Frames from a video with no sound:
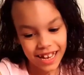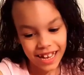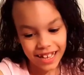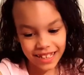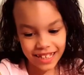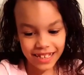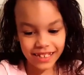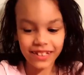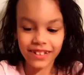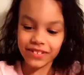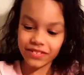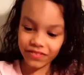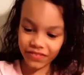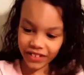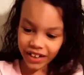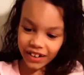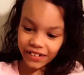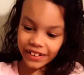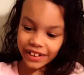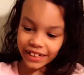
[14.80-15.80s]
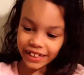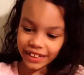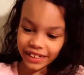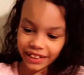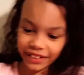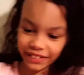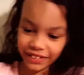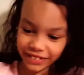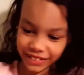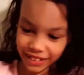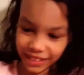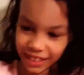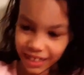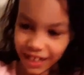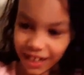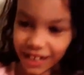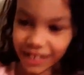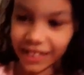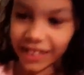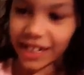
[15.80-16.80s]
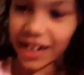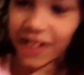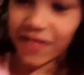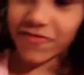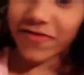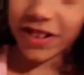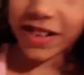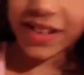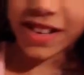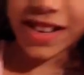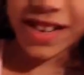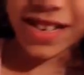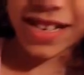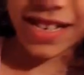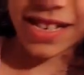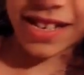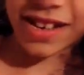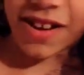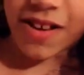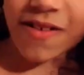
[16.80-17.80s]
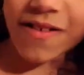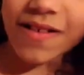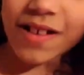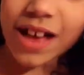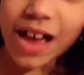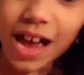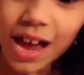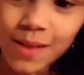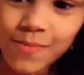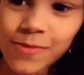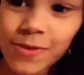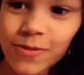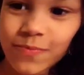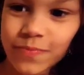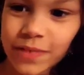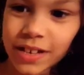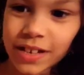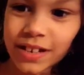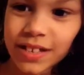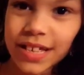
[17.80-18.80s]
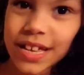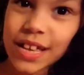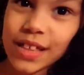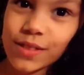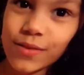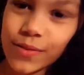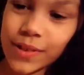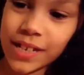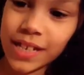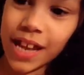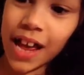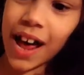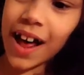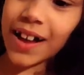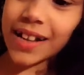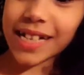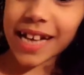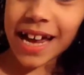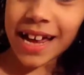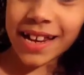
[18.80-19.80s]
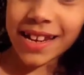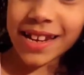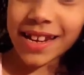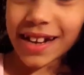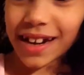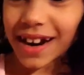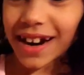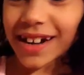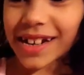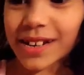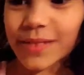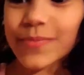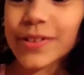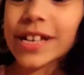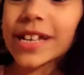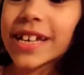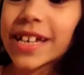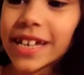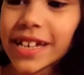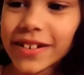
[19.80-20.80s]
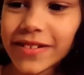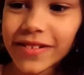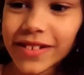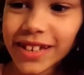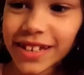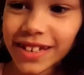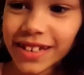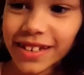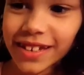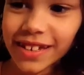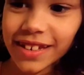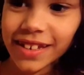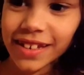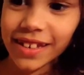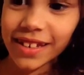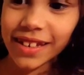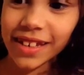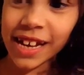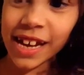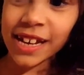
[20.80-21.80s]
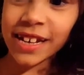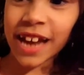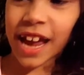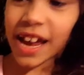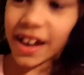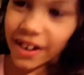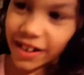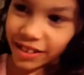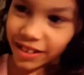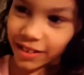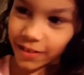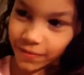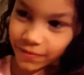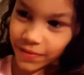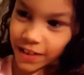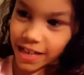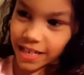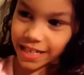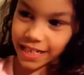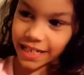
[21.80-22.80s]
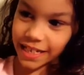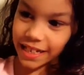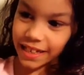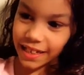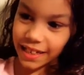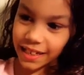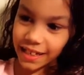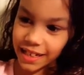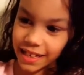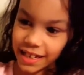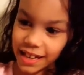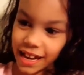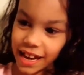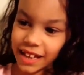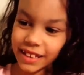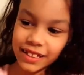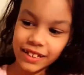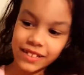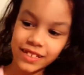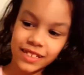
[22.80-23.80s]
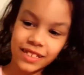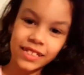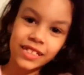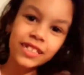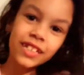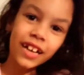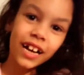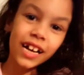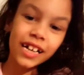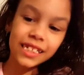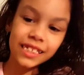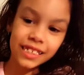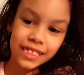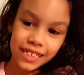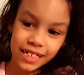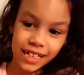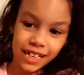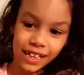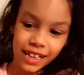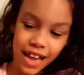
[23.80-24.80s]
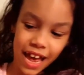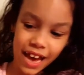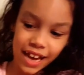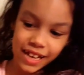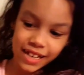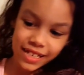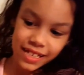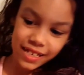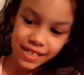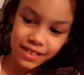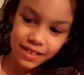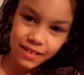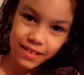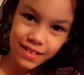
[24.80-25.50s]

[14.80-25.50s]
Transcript: And they look very cute on the cover, so I'm hoping the ones I'll get are going to be cute. And I heard they're fuzzy, and there's tons to collect.